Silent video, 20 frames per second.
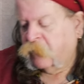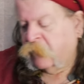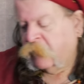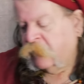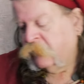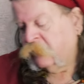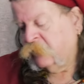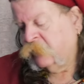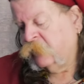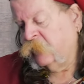
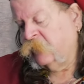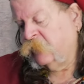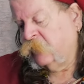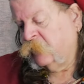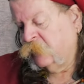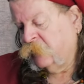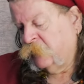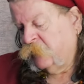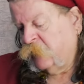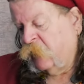Look,
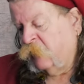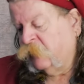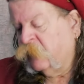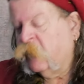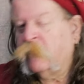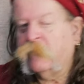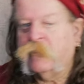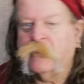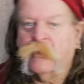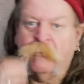I've
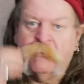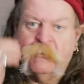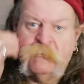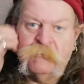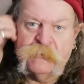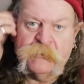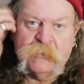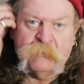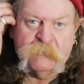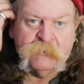got
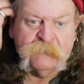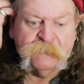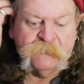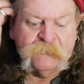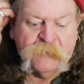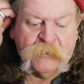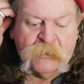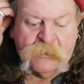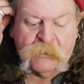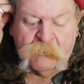problems on the
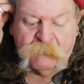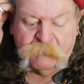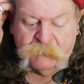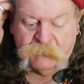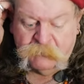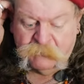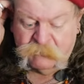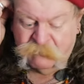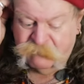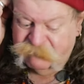farm.
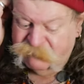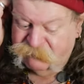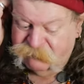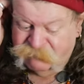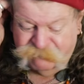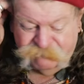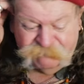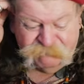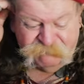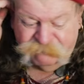
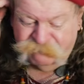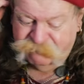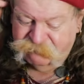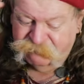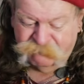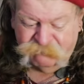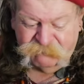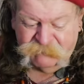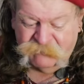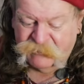
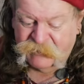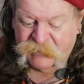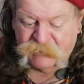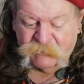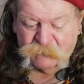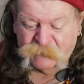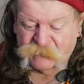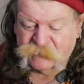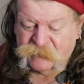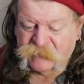The
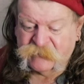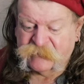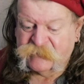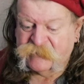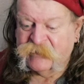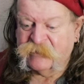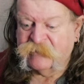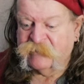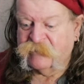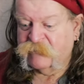animals are
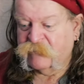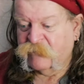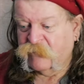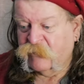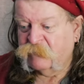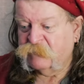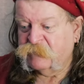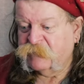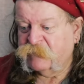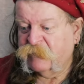sick, the
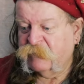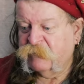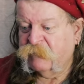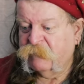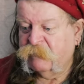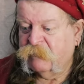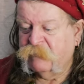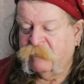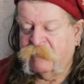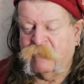crops are
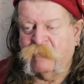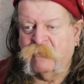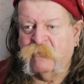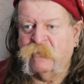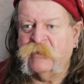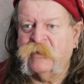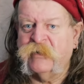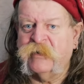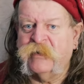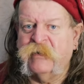not
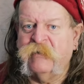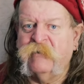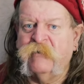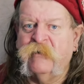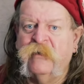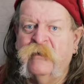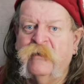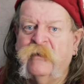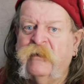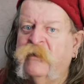working,
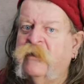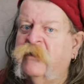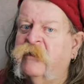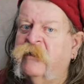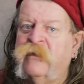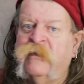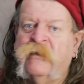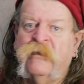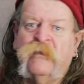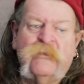
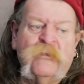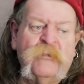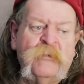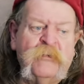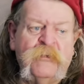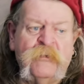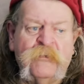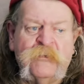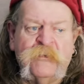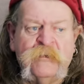and
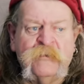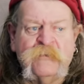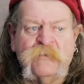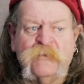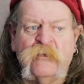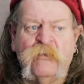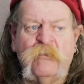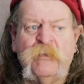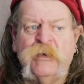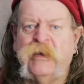nothing's
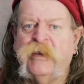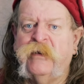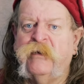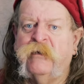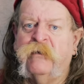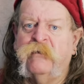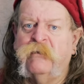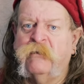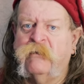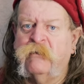coming in,
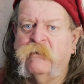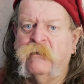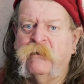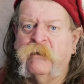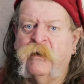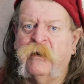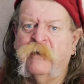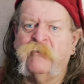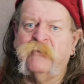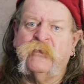
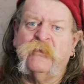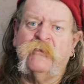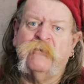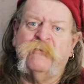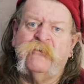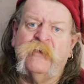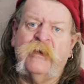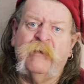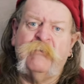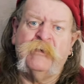and I've got a
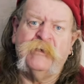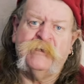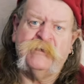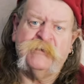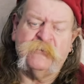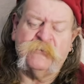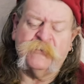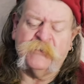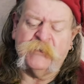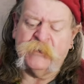family
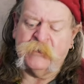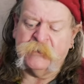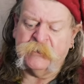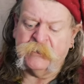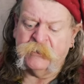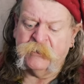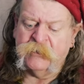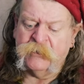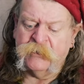to feed.